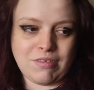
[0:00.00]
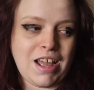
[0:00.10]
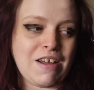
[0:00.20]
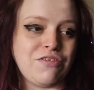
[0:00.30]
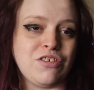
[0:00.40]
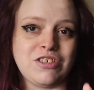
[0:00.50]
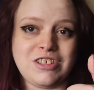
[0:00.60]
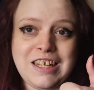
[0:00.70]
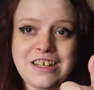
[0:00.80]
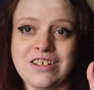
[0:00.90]
I have duck
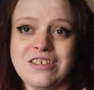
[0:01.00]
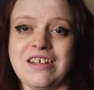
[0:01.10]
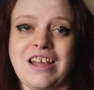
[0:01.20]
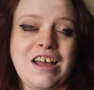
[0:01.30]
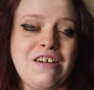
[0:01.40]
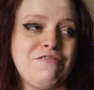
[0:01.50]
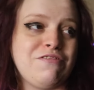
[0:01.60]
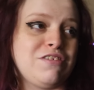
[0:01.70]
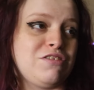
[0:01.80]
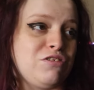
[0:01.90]
stickers, I
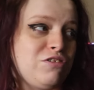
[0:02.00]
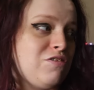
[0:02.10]
have duck